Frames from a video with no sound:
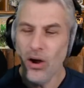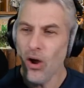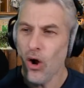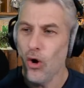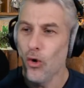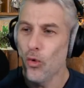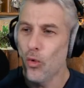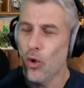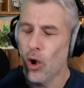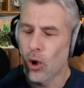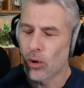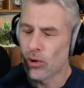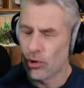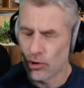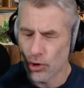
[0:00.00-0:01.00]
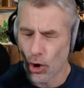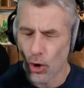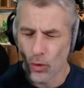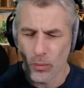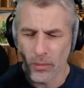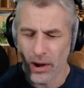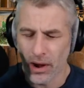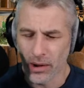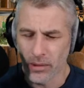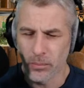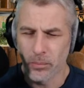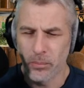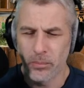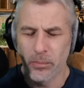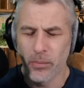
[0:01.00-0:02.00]
Oh, Waldo, my
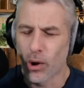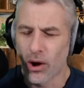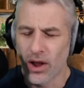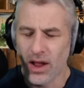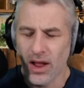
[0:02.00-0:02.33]
boy,